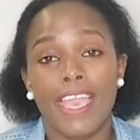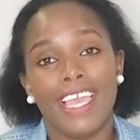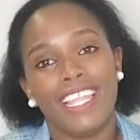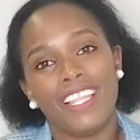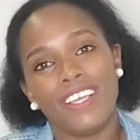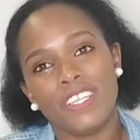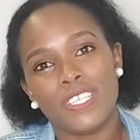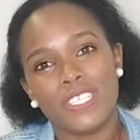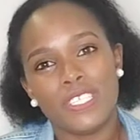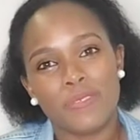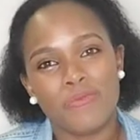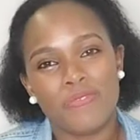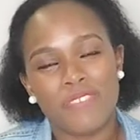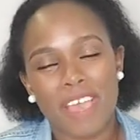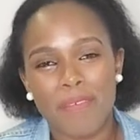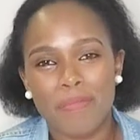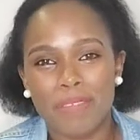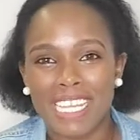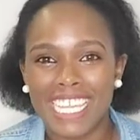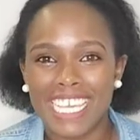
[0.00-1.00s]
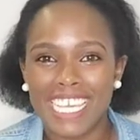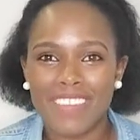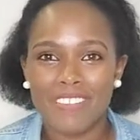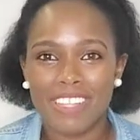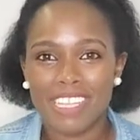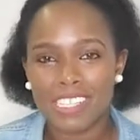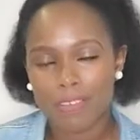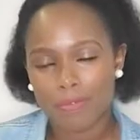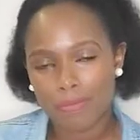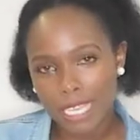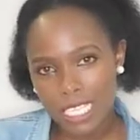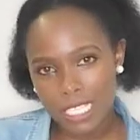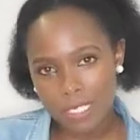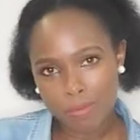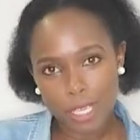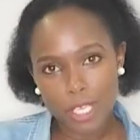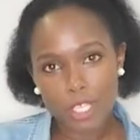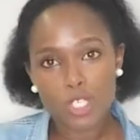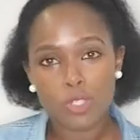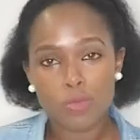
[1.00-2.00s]
Hello YouTube family, welcome back to
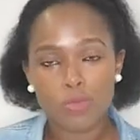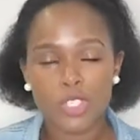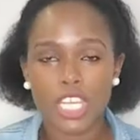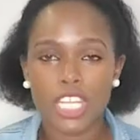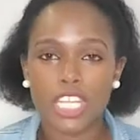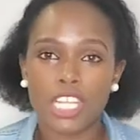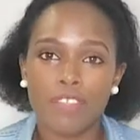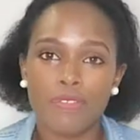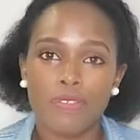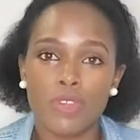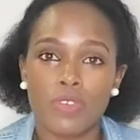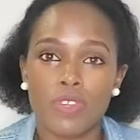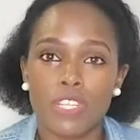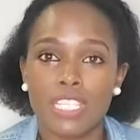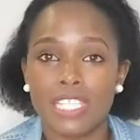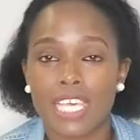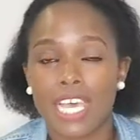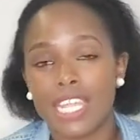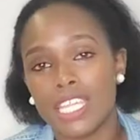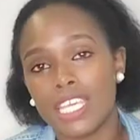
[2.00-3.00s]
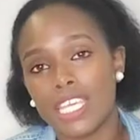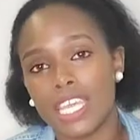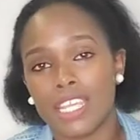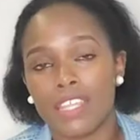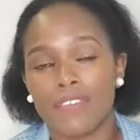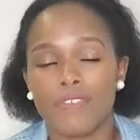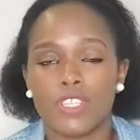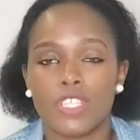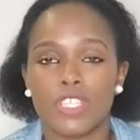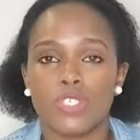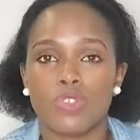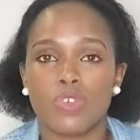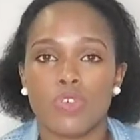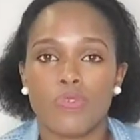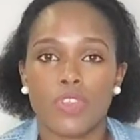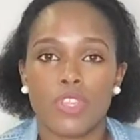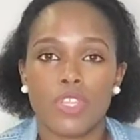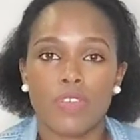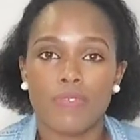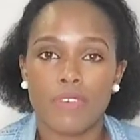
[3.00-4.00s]
my YouTube channel if you're returning, and if it is your
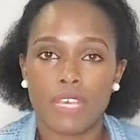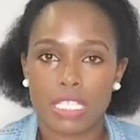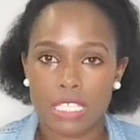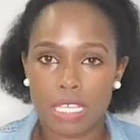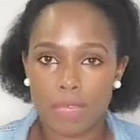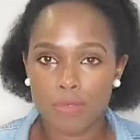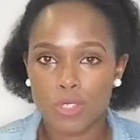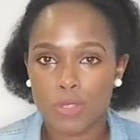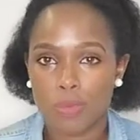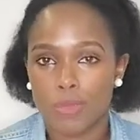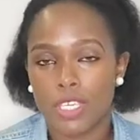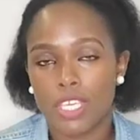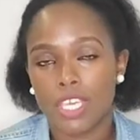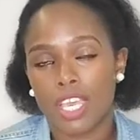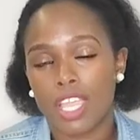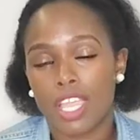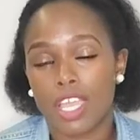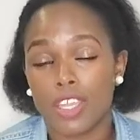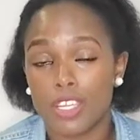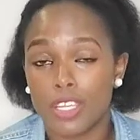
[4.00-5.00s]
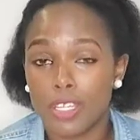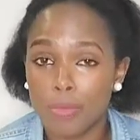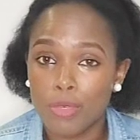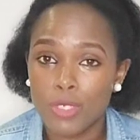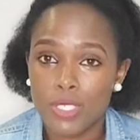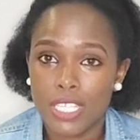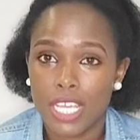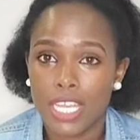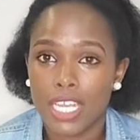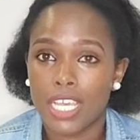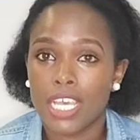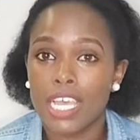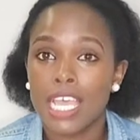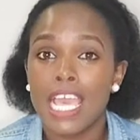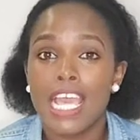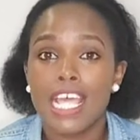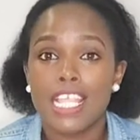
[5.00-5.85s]
very first time to be here, karibu sana.